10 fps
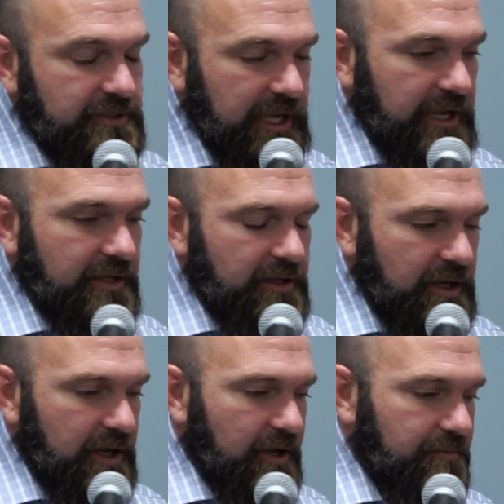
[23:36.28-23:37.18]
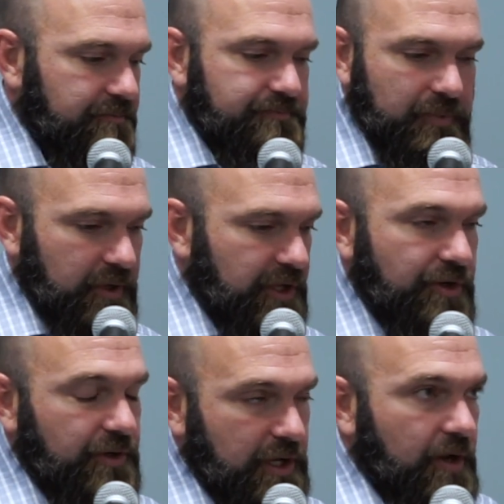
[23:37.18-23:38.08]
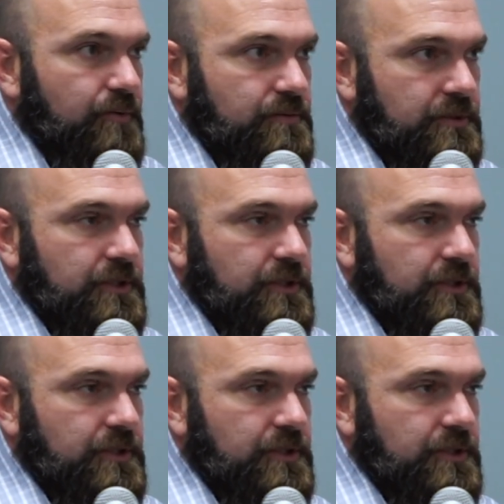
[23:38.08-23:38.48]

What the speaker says: Okay, a year ago,